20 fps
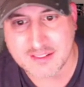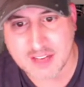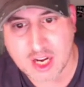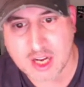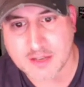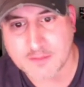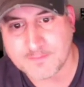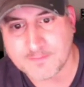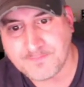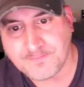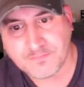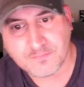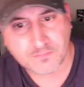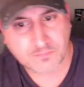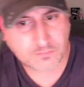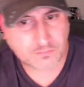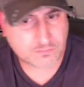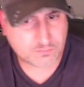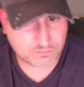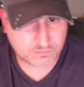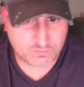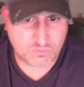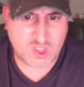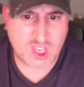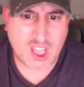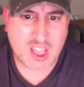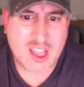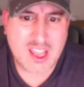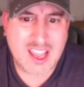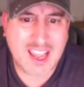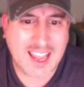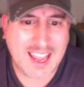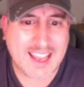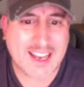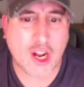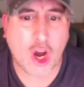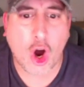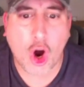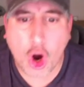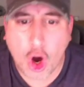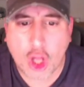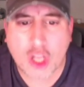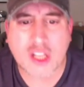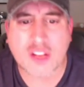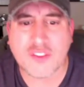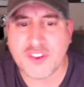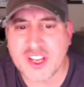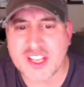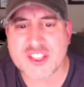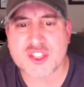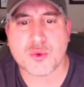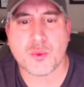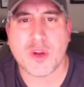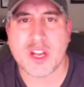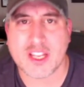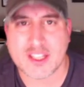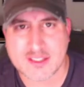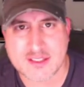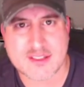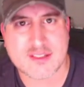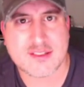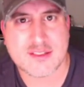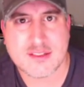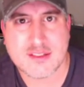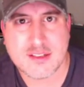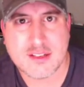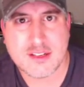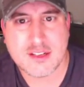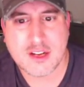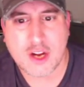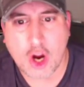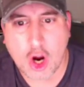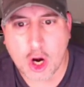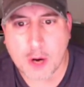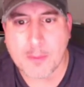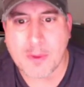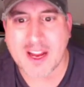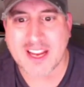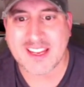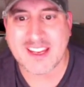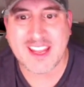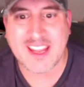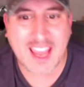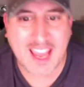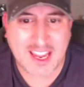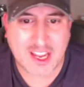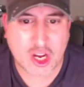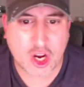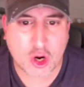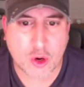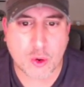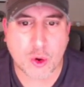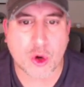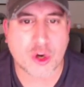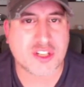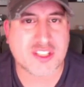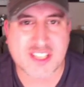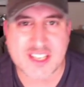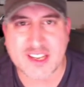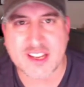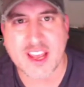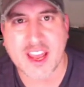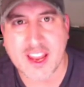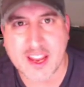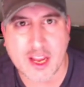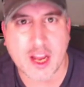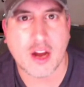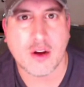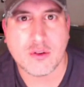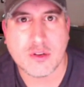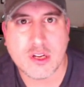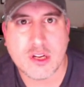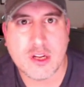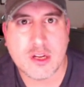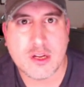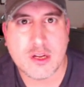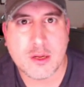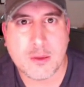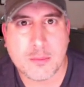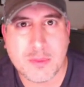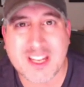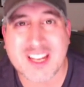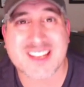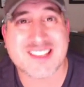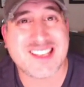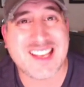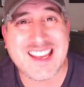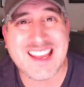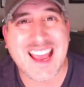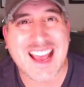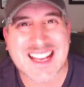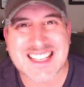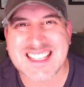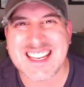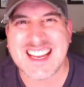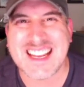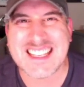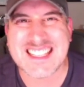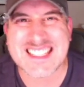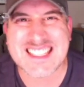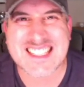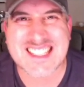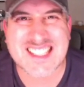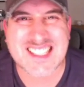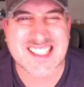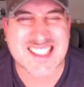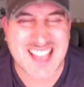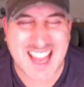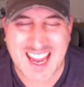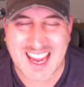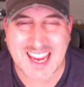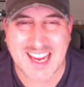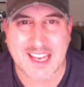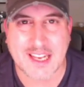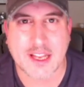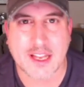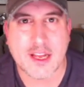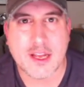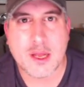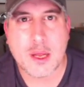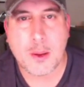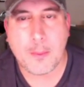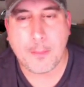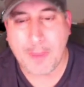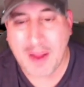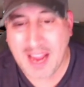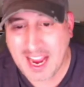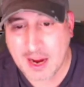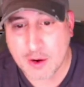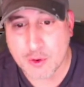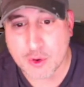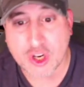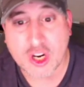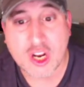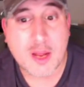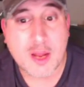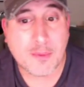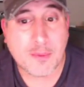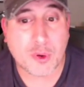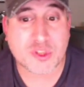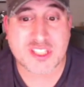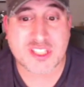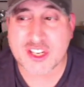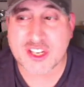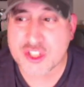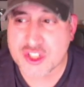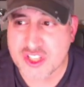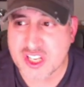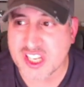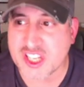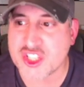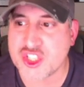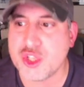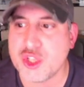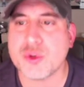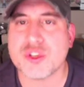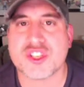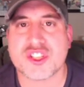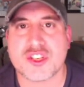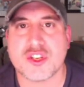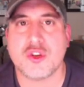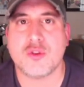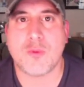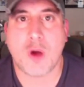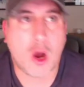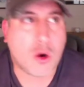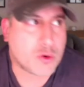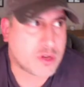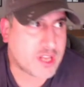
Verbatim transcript: done. And all of his wins are by K O or T K O because he has insane power. But what's interesting is you assume, oh,